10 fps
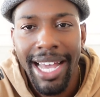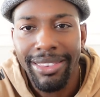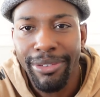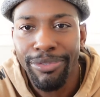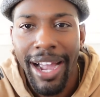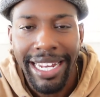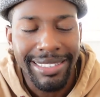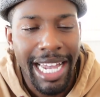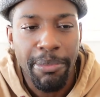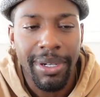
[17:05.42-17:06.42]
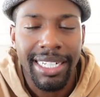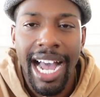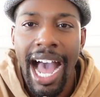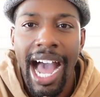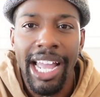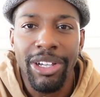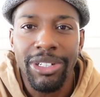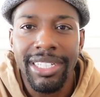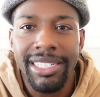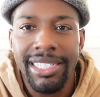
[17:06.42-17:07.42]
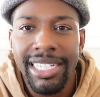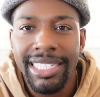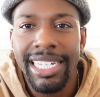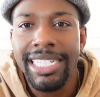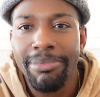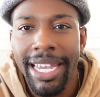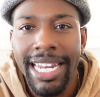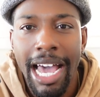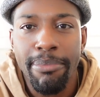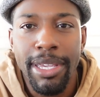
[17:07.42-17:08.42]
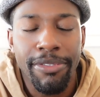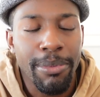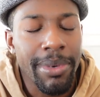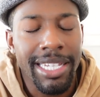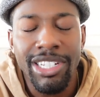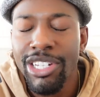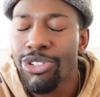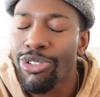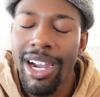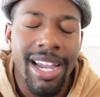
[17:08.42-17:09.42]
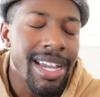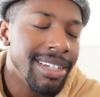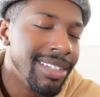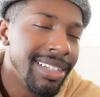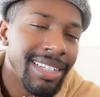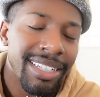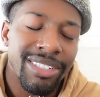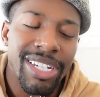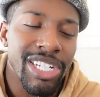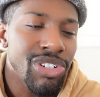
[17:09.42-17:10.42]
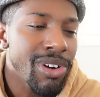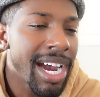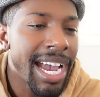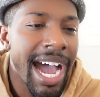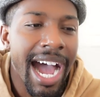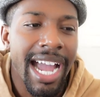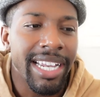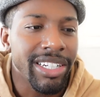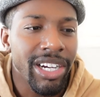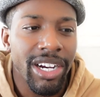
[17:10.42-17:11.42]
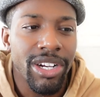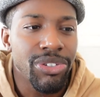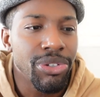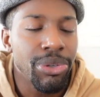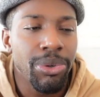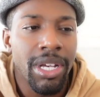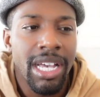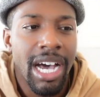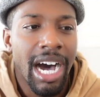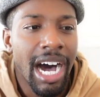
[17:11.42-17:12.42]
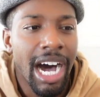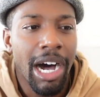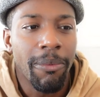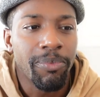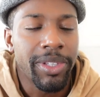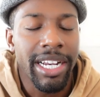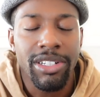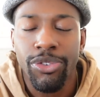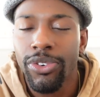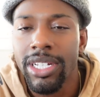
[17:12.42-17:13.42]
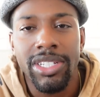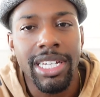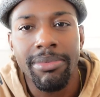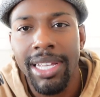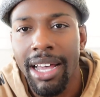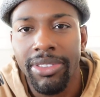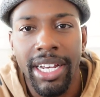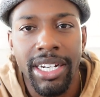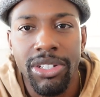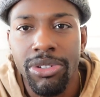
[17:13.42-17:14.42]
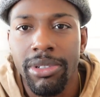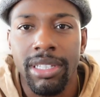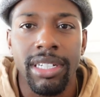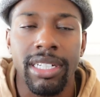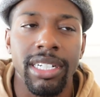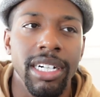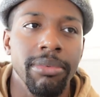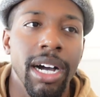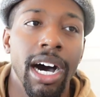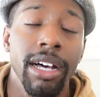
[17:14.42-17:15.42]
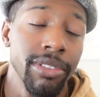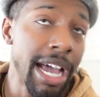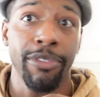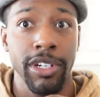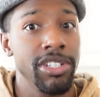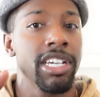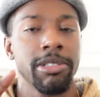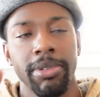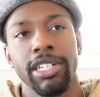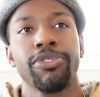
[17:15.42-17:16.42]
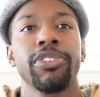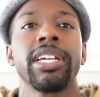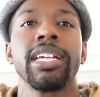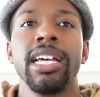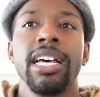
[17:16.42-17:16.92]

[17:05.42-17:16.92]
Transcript: not the fighting type of guy, or this may not be for me. Just try it. Just try it. I encourage you. There's free gyms out there that you can look up. Not free gyms, but there's free